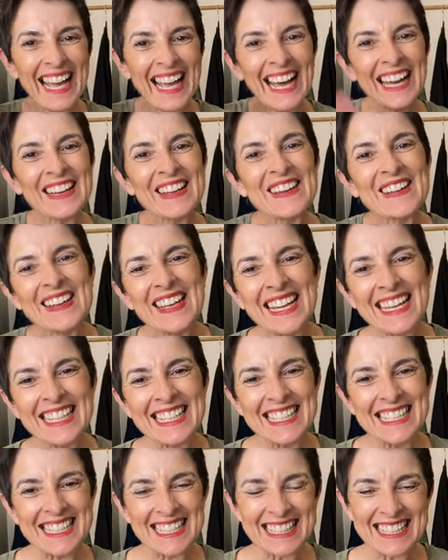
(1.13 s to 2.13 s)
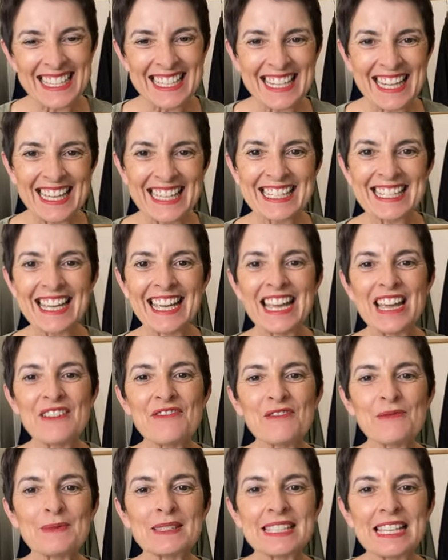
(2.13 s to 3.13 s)
Hello, ladies. It's Anita here
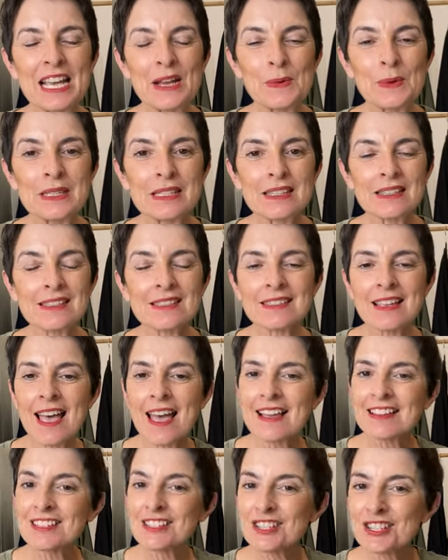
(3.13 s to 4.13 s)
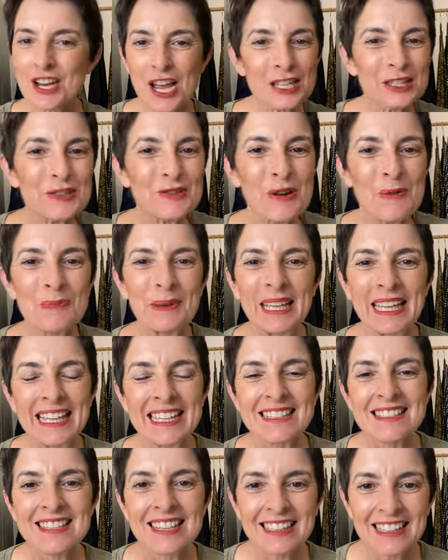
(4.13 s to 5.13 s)
from Sequins and Sand, just dropping
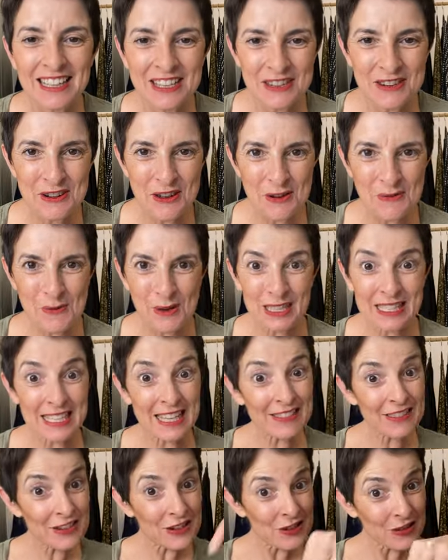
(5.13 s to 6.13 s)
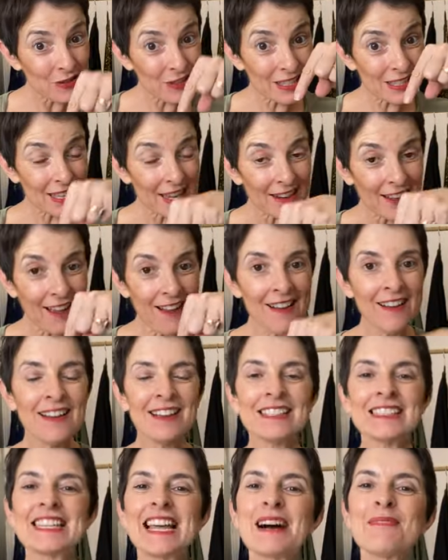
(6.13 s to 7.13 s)
in to let you know what's in the newsletter
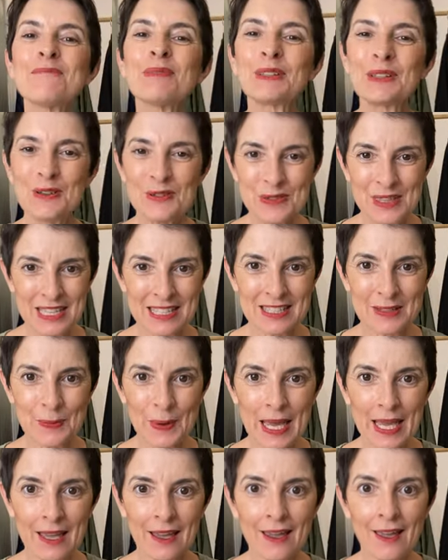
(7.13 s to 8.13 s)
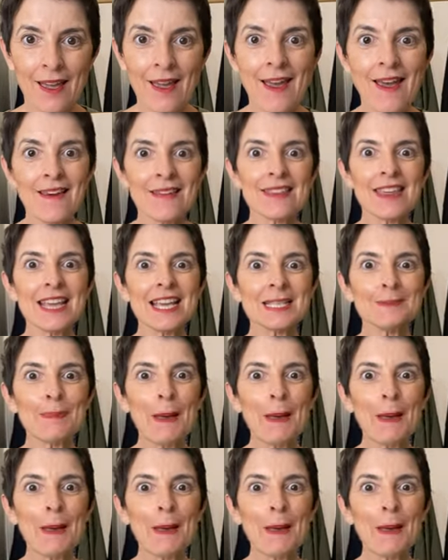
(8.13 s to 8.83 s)
down below this week. These